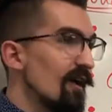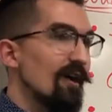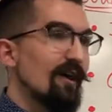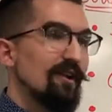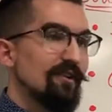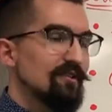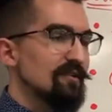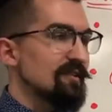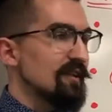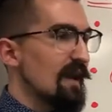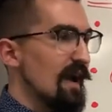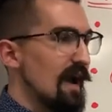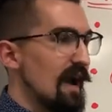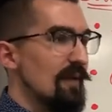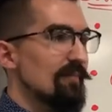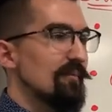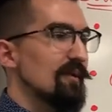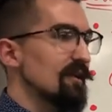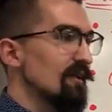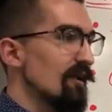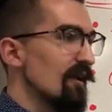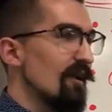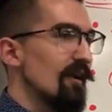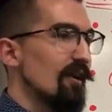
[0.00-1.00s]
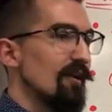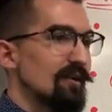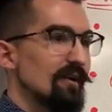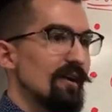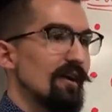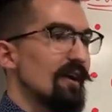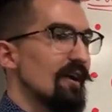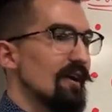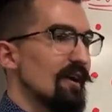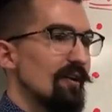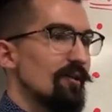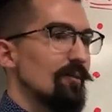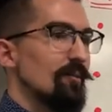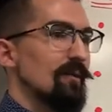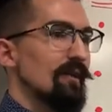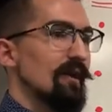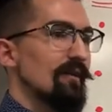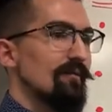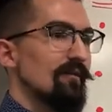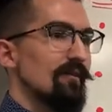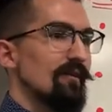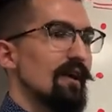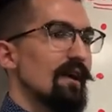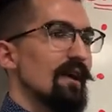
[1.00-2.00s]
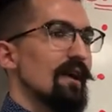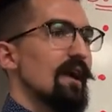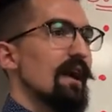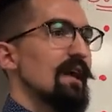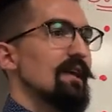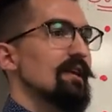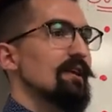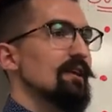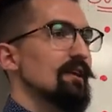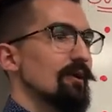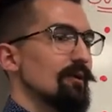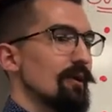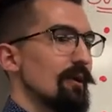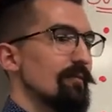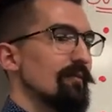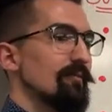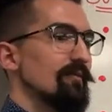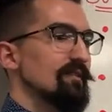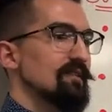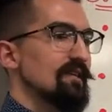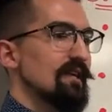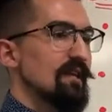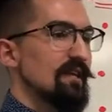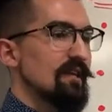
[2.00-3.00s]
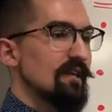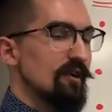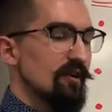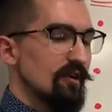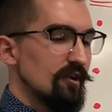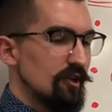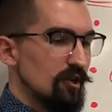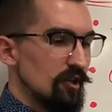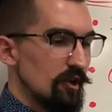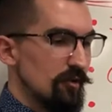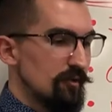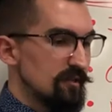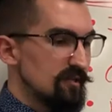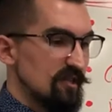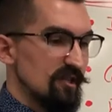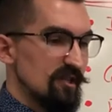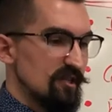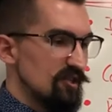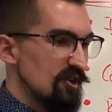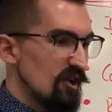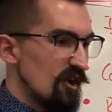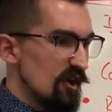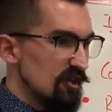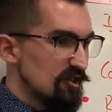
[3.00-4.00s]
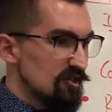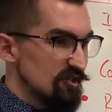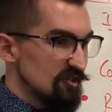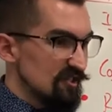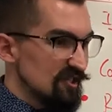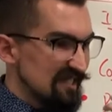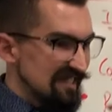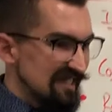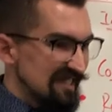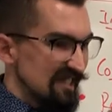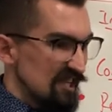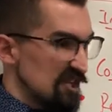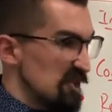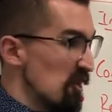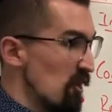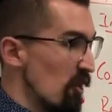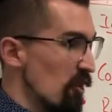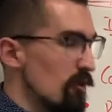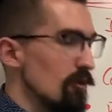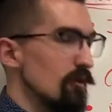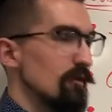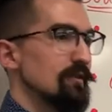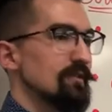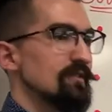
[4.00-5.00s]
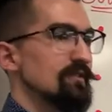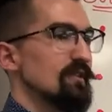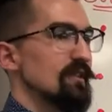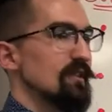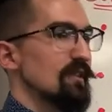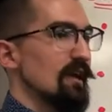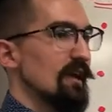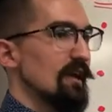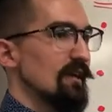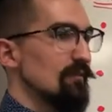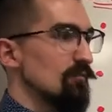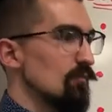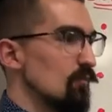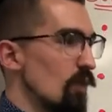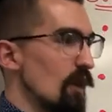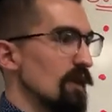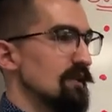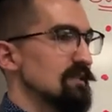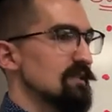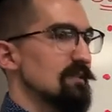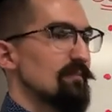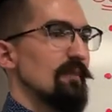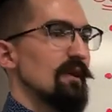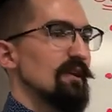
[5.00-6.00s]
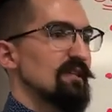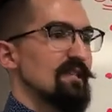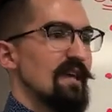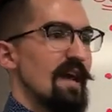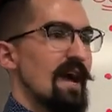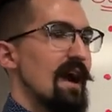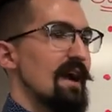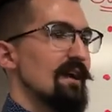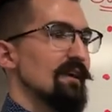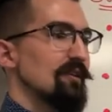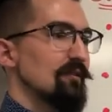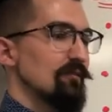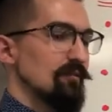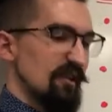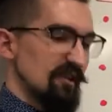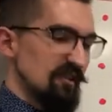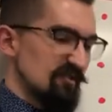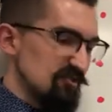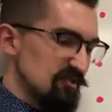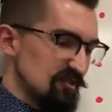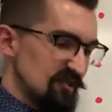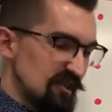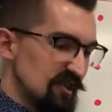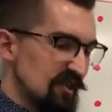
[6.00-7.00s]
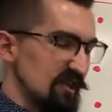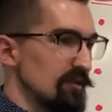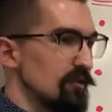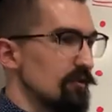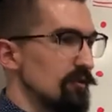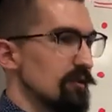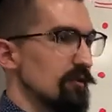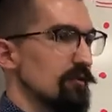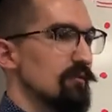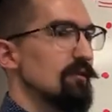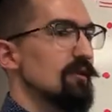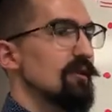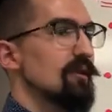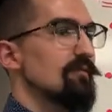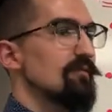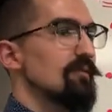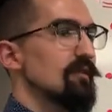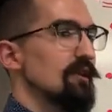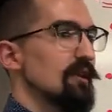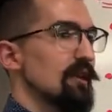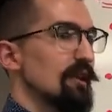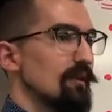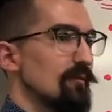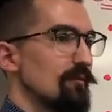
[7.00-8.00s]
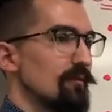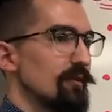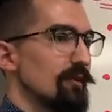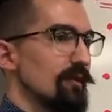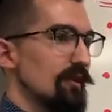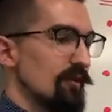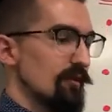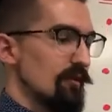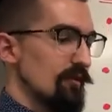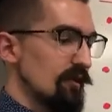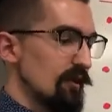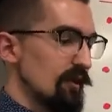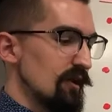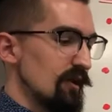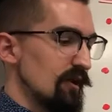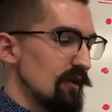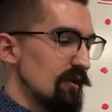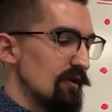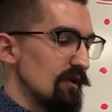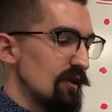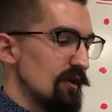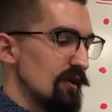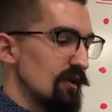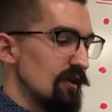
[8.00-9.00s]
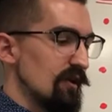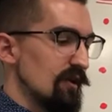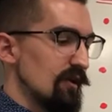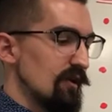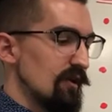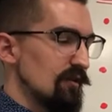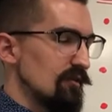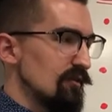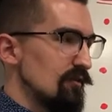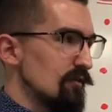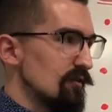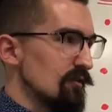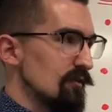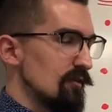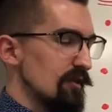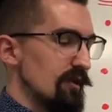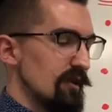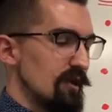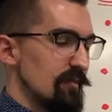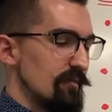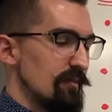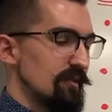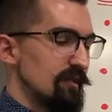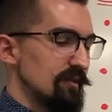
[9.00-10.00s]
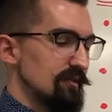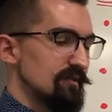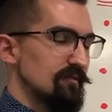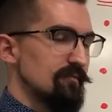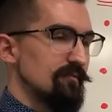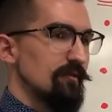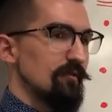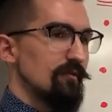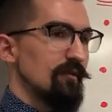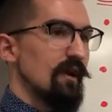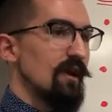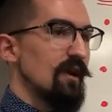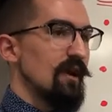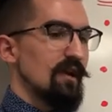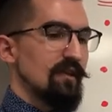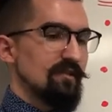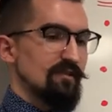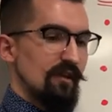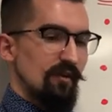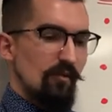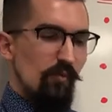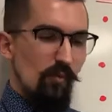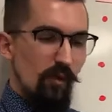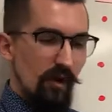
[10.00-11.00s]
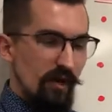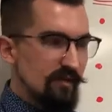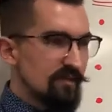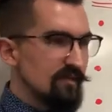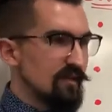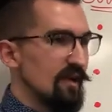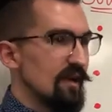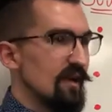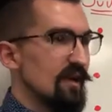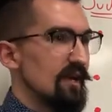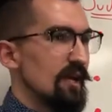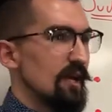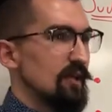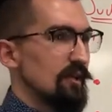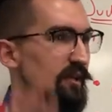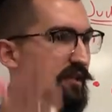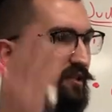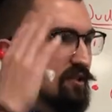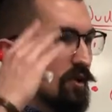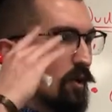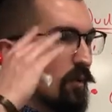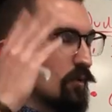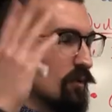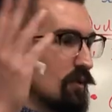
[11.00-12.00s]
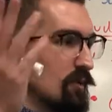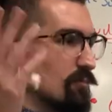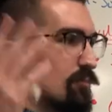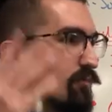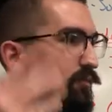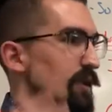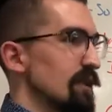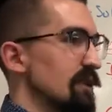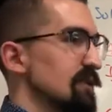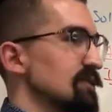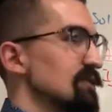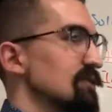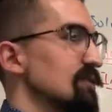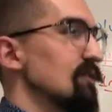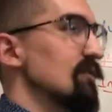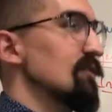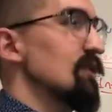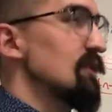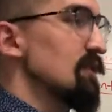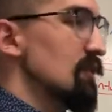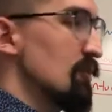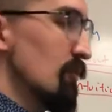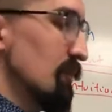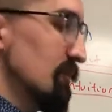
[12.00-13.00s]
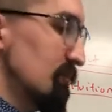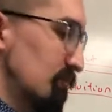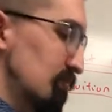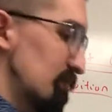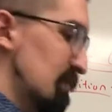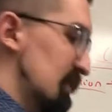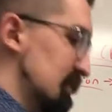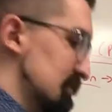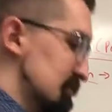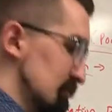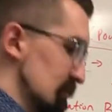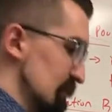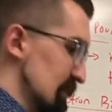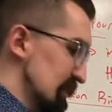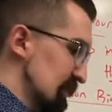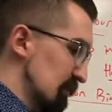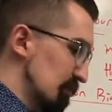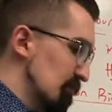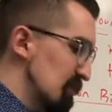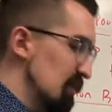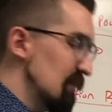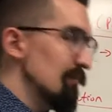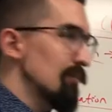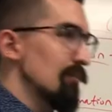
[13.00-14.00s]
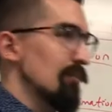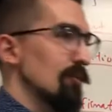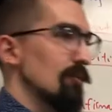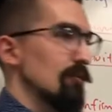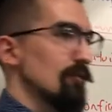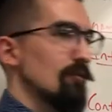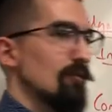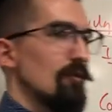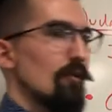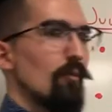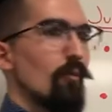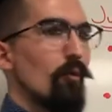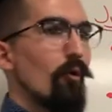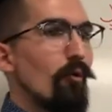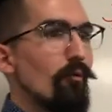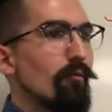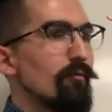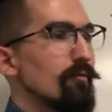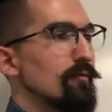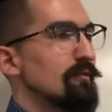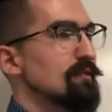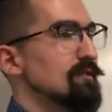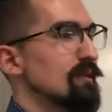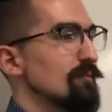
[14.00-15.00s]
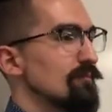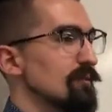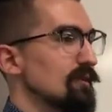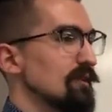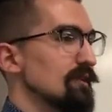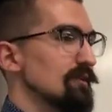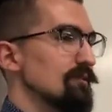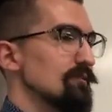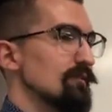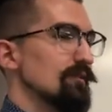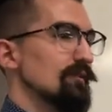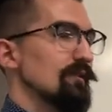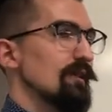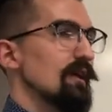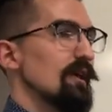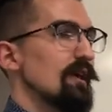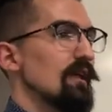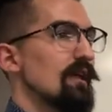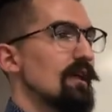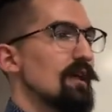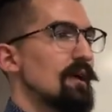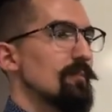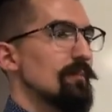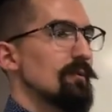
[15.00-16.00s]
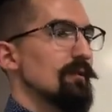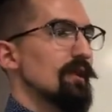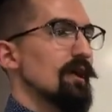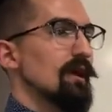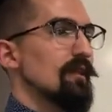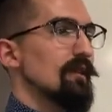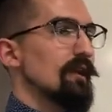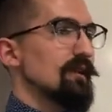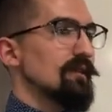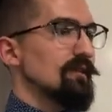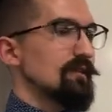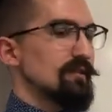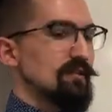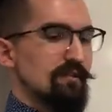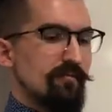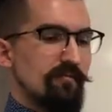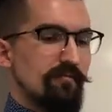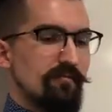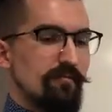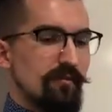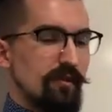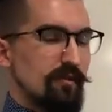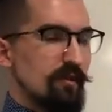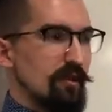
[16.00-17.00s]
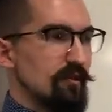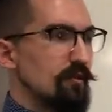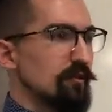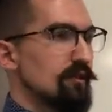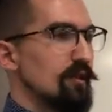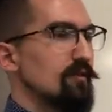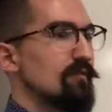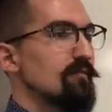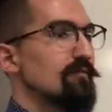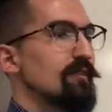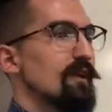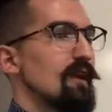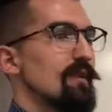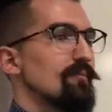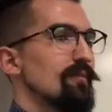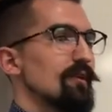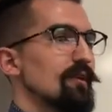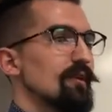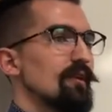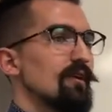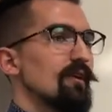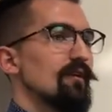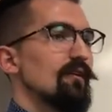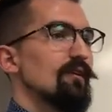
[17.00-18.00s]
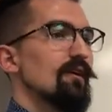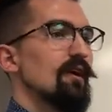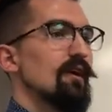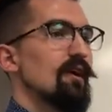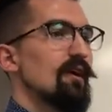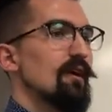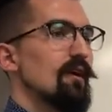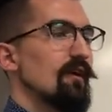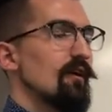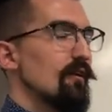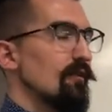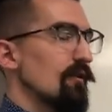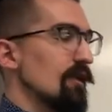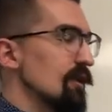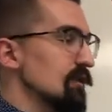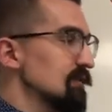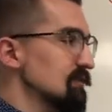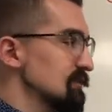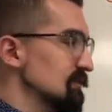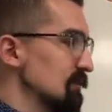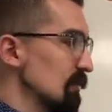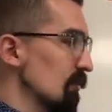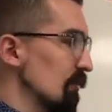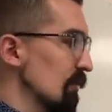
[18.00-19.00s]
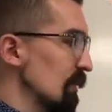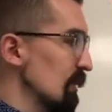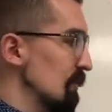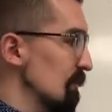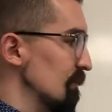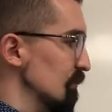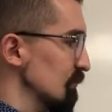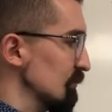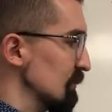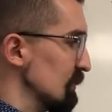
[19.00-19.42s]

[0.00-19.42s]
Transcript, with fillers: just a happy dog or whatever, and you go up, if he's eating, get close, and the dog just gnarls and like wants to attack you, like just kill you if you get anywhere near uh, uh, her or him in this food. And it's like, what? It like totally breaks your, you would picture like a pit bull or a wolf or something doing that, but not like this friendly looking family dog. All right, so uh,